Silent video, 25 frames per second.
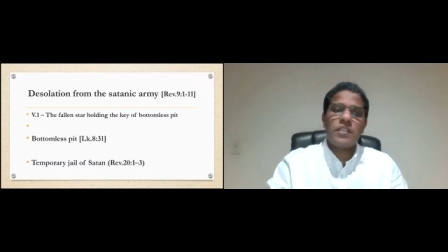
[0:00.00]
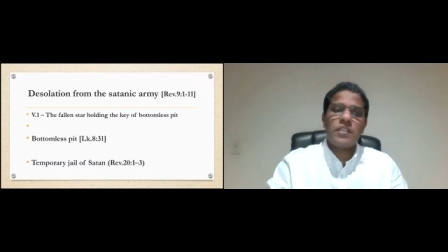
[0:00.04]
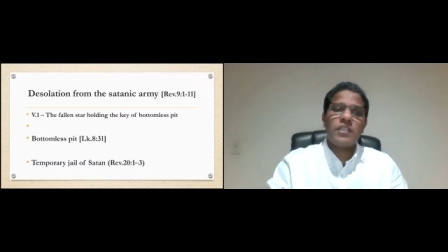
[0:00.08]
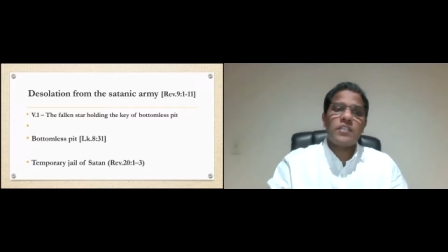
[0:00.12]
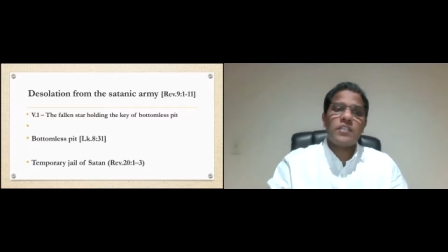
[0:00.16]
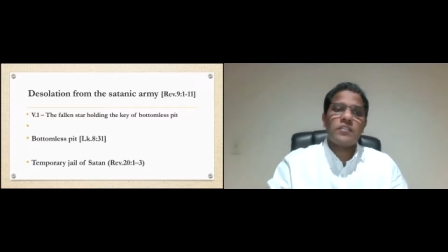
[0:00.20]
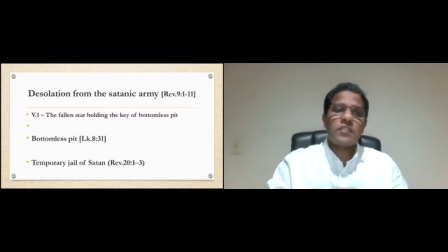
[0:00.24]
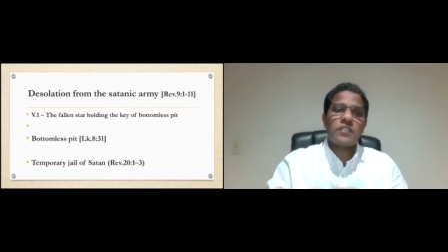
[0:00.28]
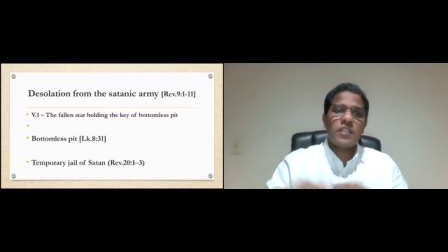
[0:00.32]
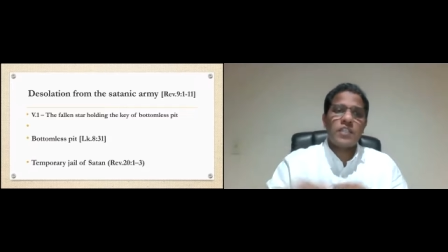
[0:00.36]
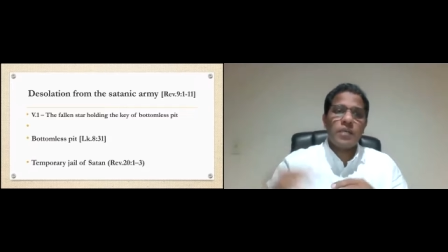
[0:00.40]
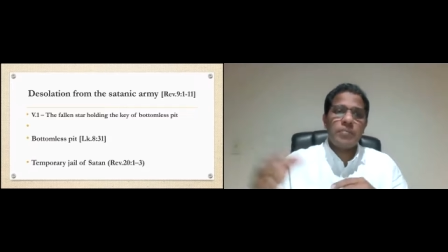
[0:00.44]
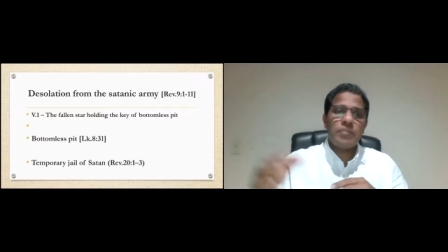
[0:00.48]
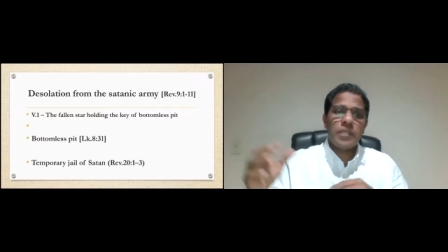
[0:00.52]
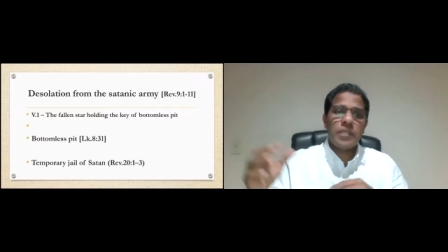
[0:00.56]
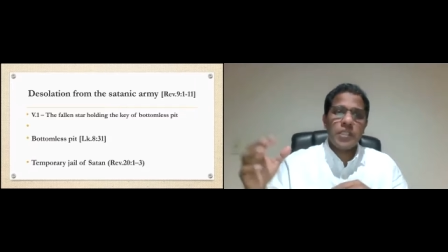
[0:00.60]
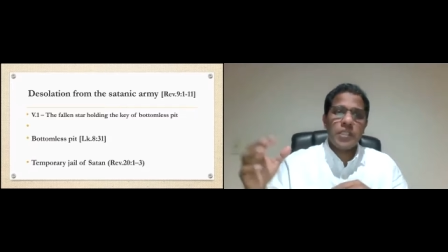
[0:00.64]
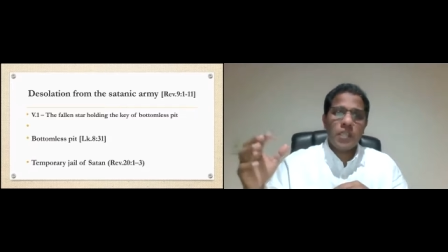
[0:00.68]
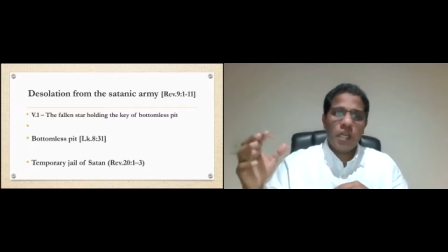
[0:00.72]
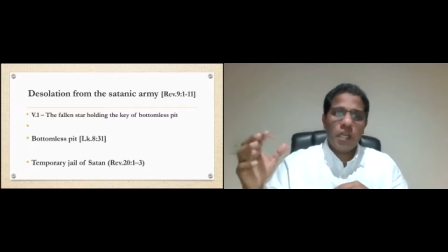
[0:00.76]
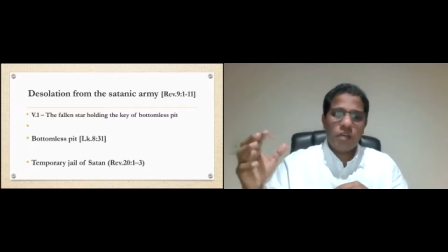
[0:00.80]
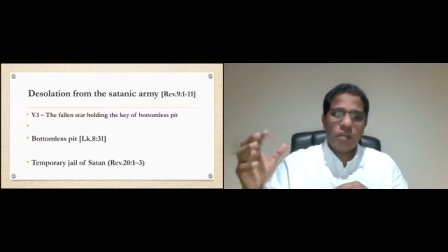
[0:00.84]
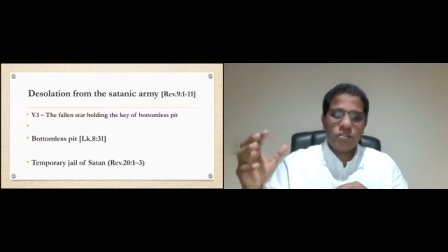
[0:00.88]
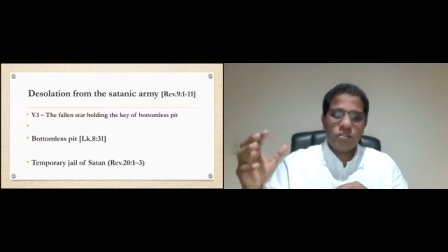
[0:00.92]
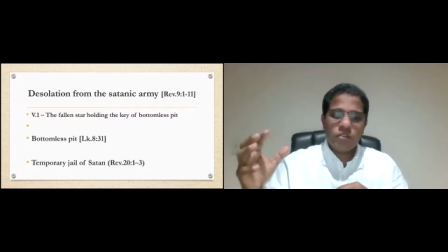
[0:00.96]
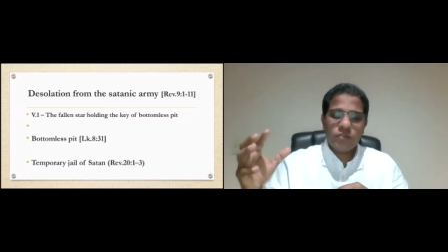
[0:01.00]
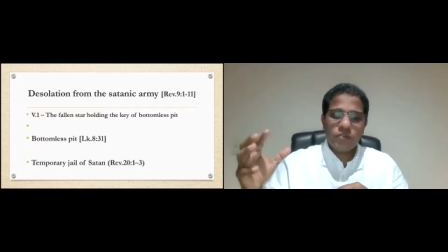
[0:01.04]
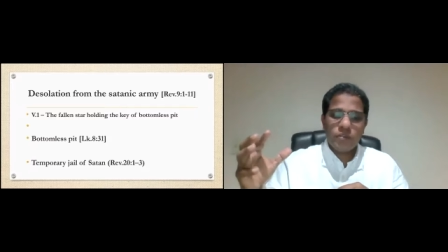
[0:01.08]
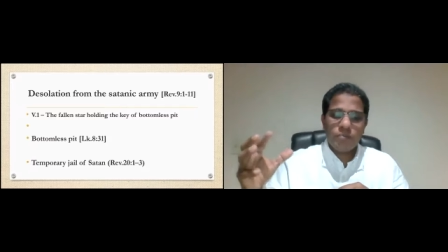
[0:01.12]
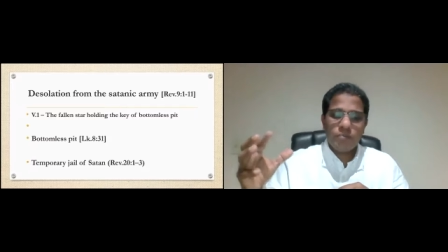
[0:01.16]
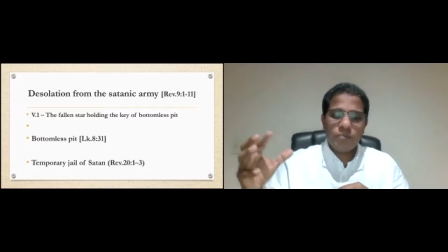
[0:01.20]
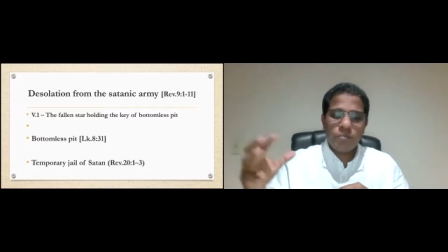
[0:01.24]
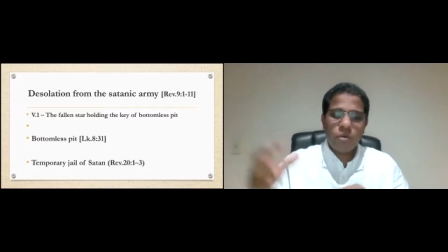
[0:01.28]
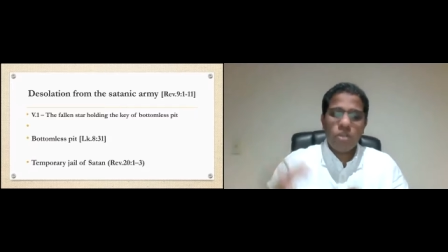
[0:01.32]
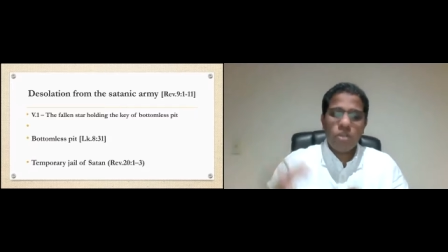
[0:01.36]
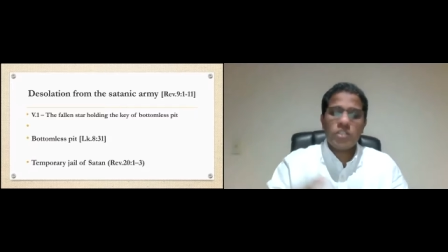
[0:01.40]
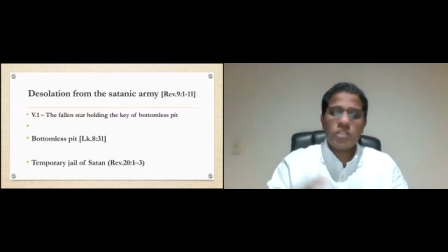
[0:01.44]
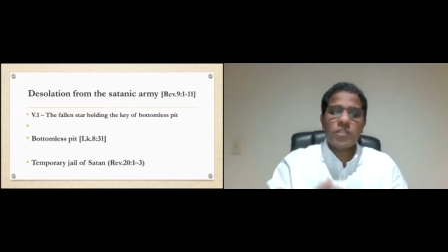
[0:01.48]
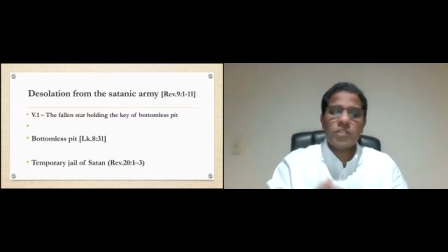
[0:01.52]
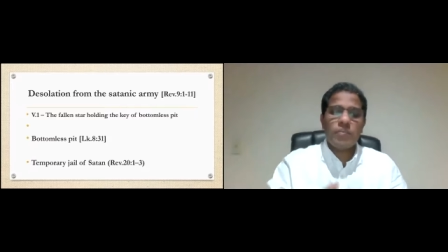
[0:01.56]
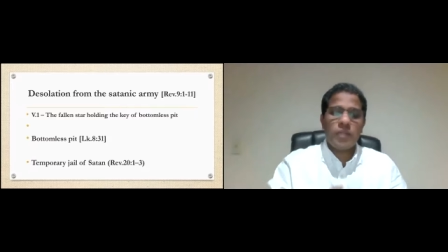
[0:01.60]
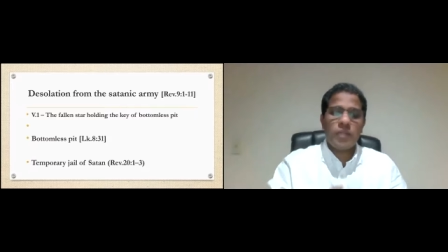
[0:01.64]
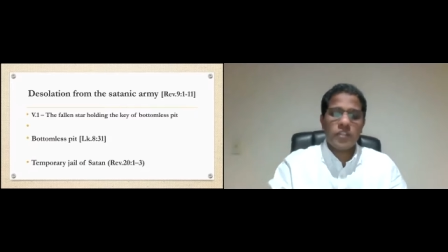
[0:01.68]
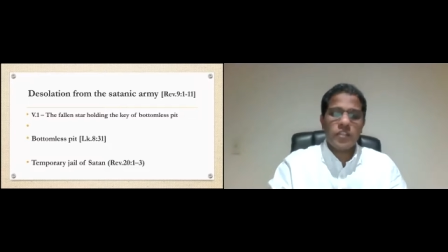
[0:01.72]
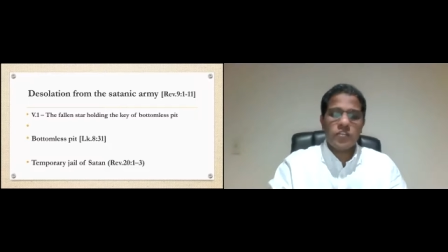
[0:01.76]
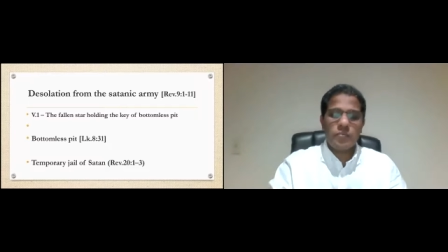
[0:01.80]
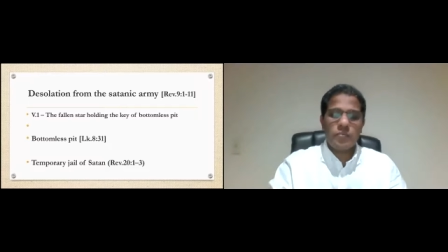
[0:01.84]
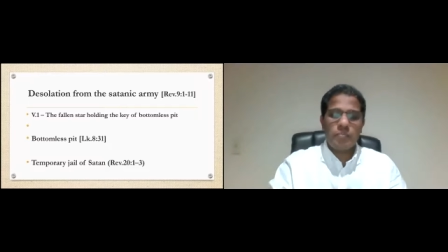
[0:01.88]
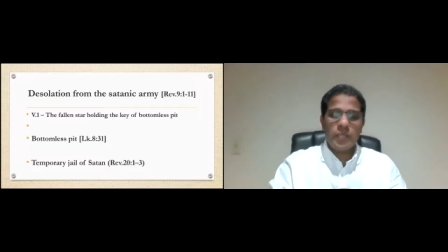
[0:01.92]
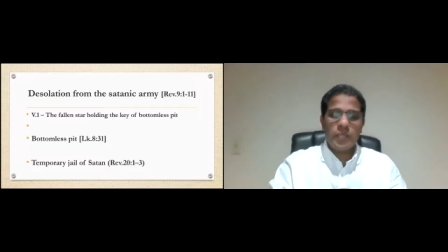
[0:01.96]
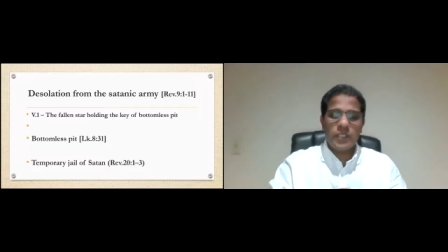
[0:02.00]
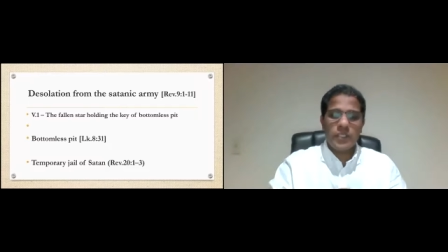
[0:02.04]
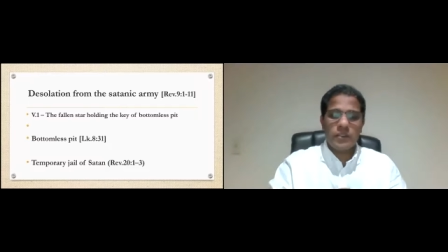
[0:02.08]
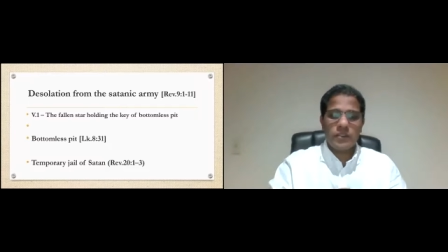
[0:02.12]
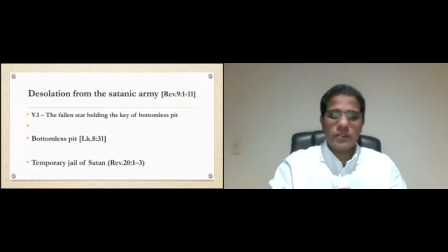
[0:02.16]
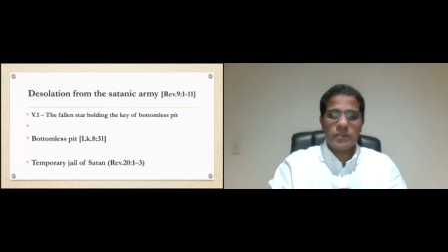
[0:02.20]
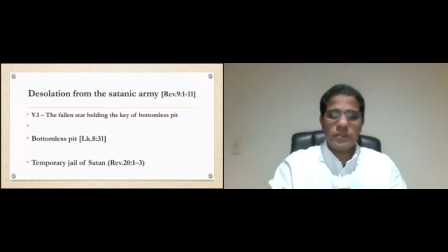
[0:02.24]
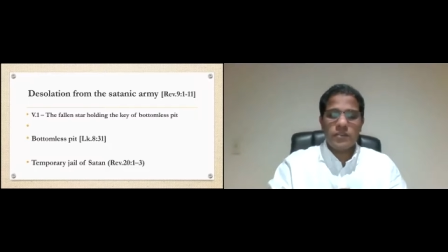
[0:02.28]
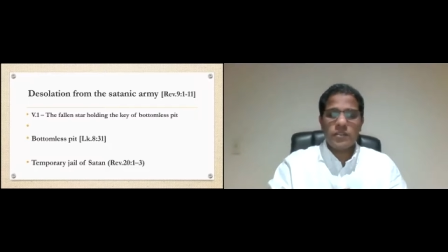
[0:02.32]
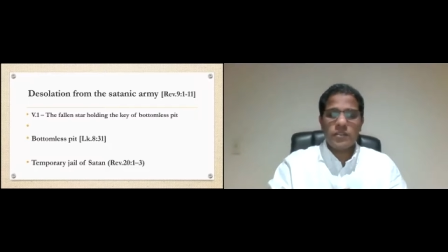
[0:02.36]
is coming out of the bottomless pit.